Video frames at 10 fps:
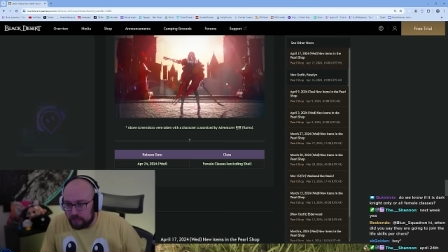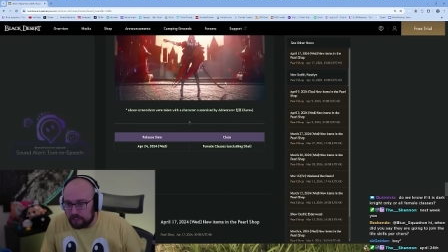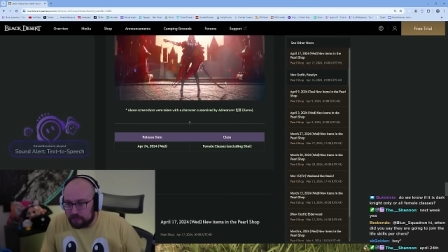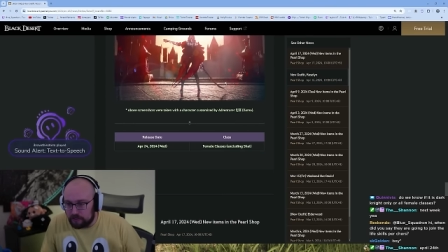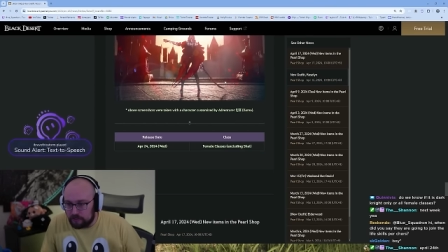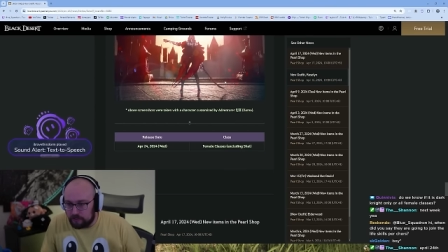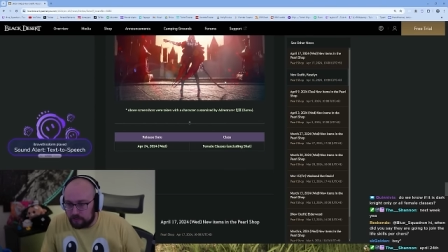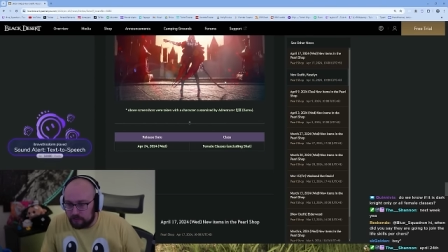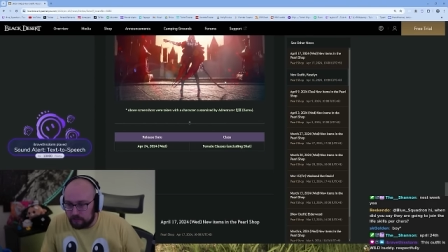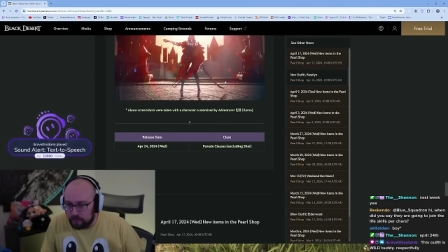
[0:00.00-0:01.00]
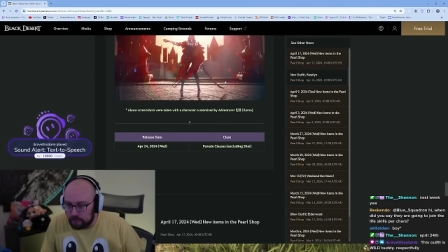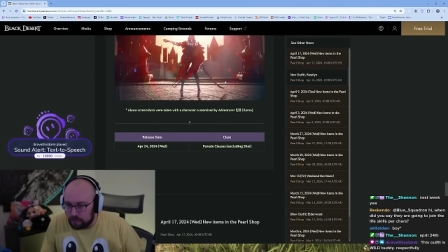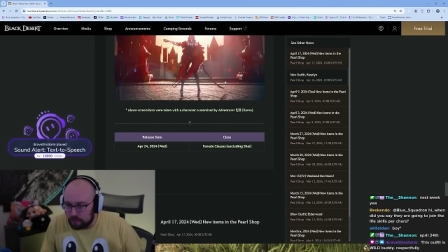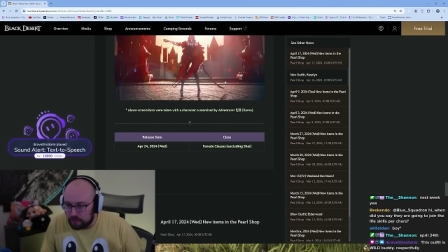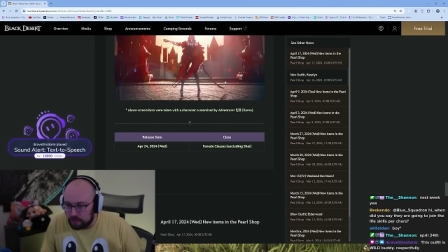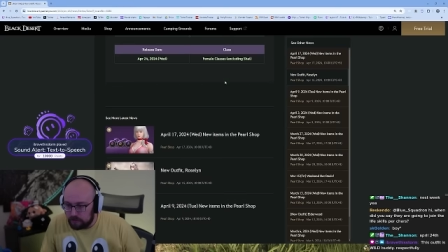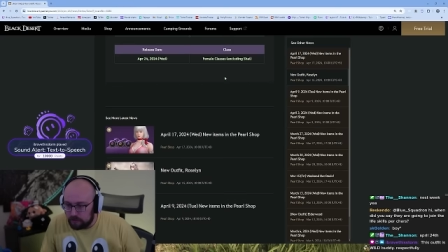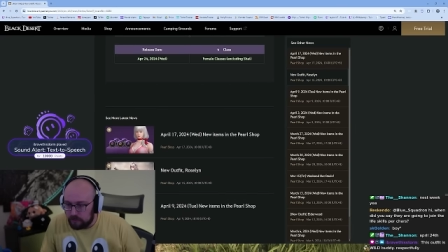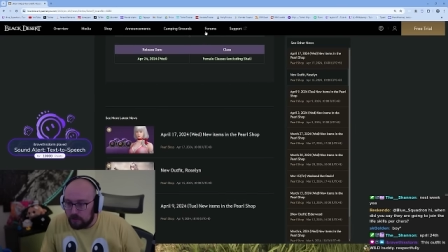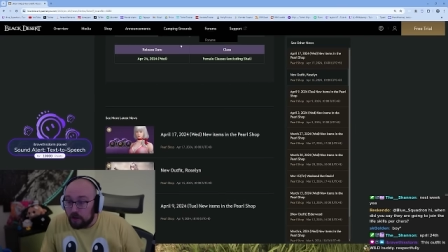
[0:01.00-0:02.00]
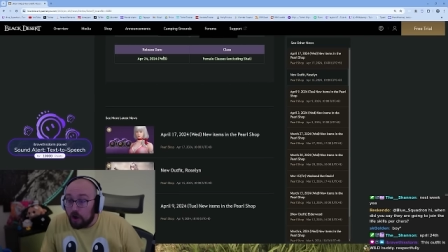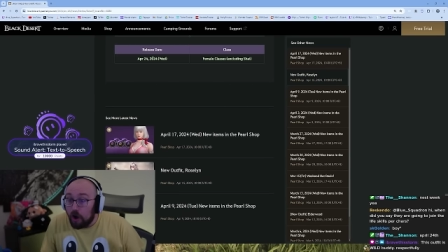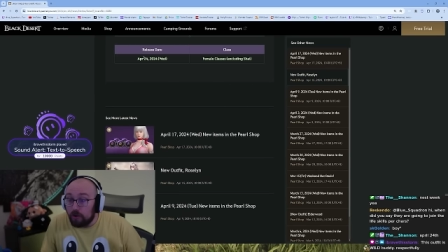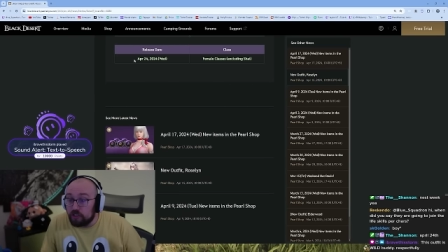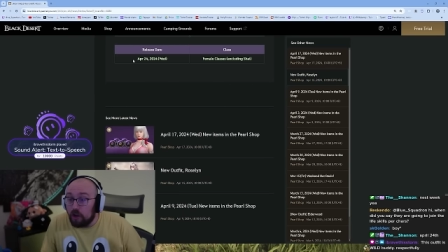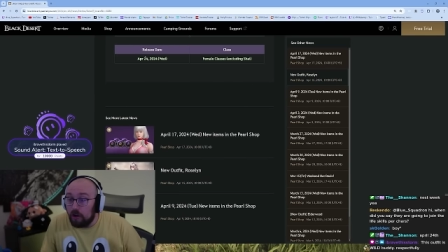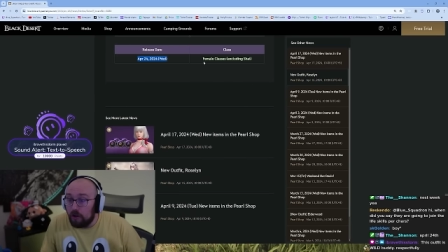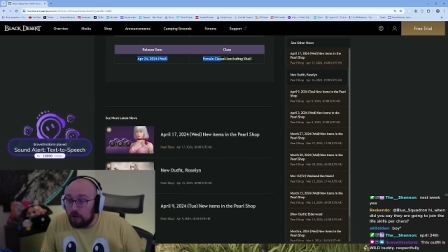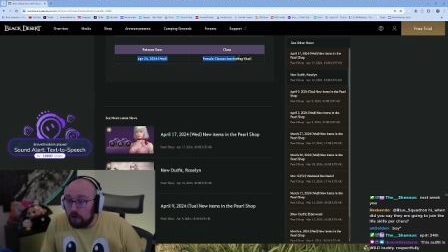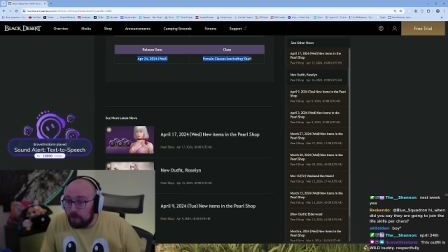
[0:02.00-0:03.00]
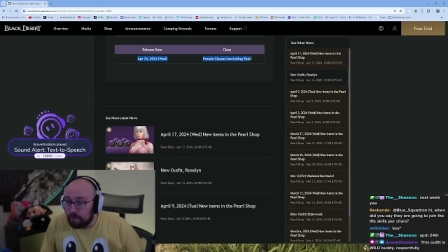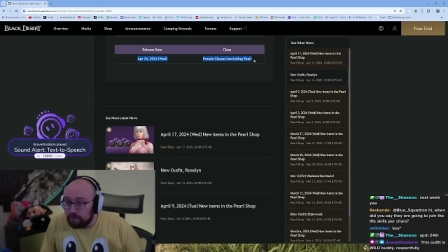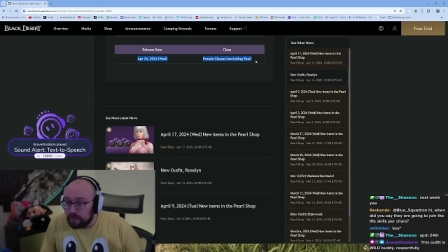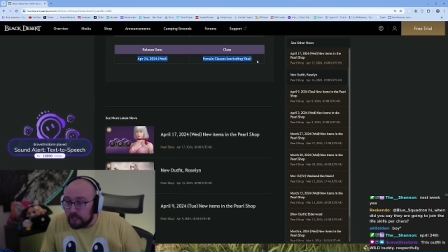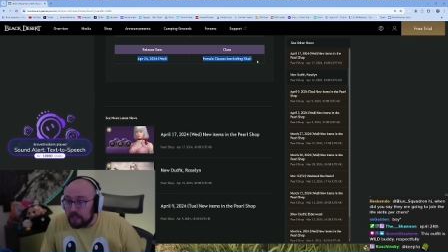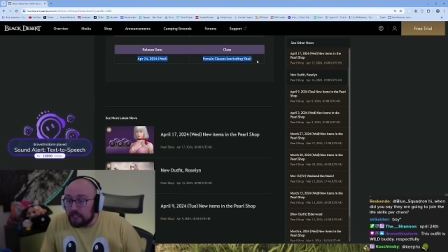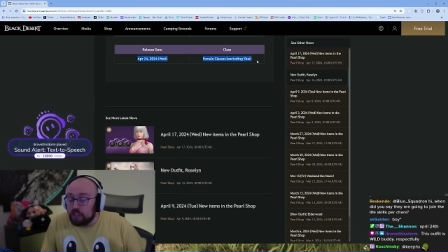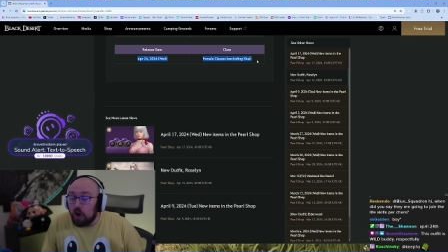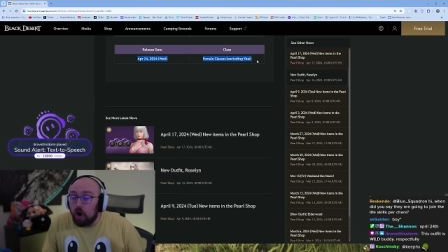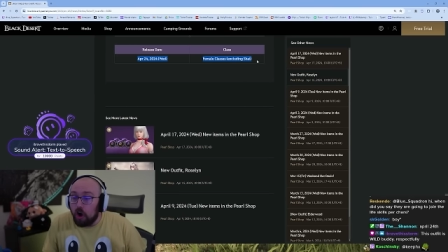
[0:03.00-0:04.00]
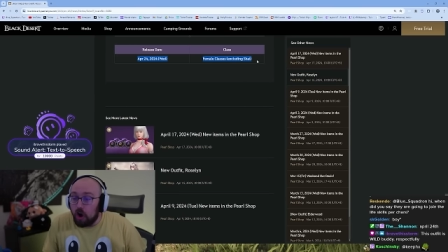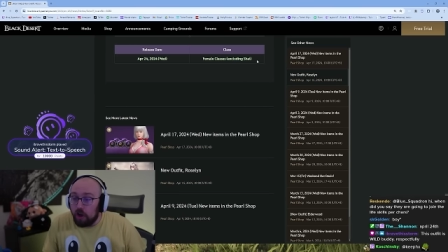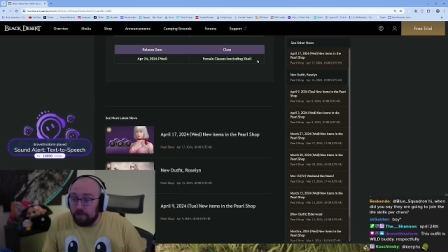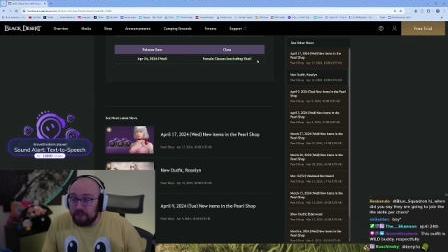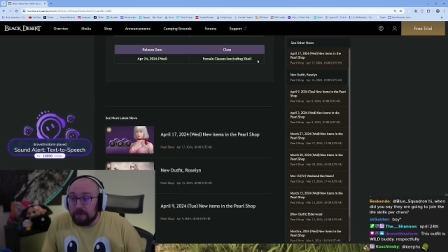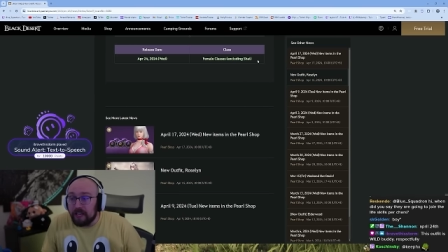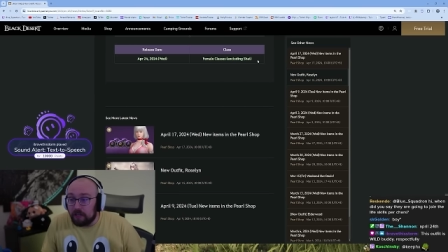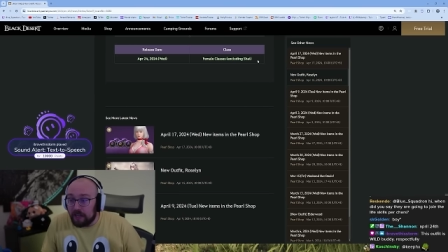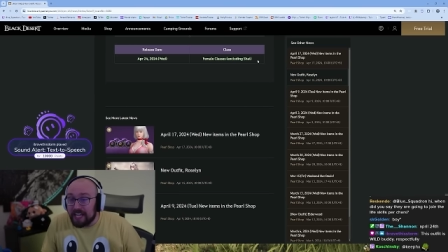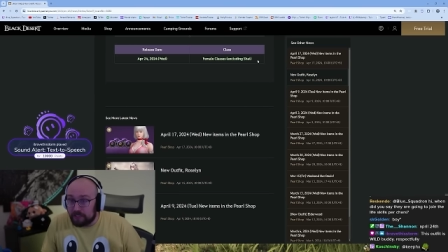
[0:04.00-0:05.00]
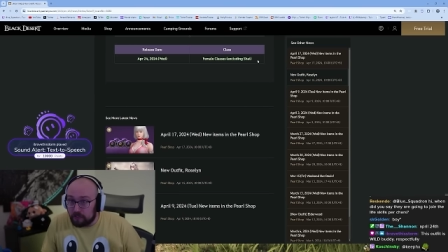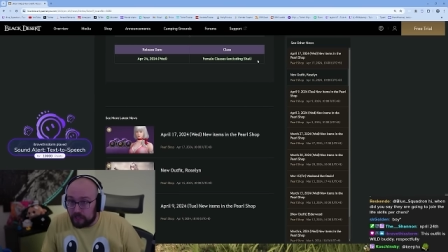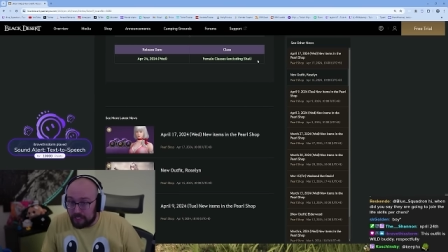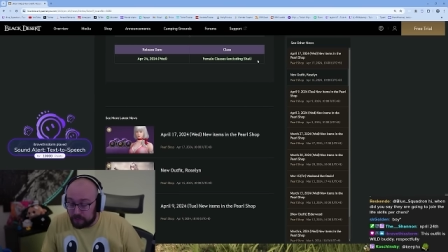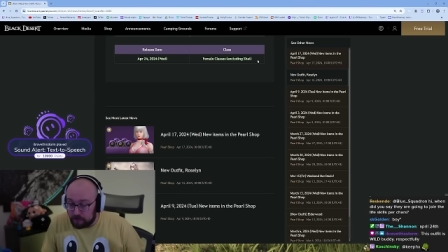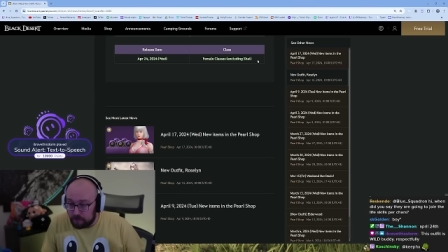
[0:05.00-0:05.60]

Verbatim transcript: This as a... outfit is wild, buddy. Oh, respectfully. It's, it's all female classes, guys.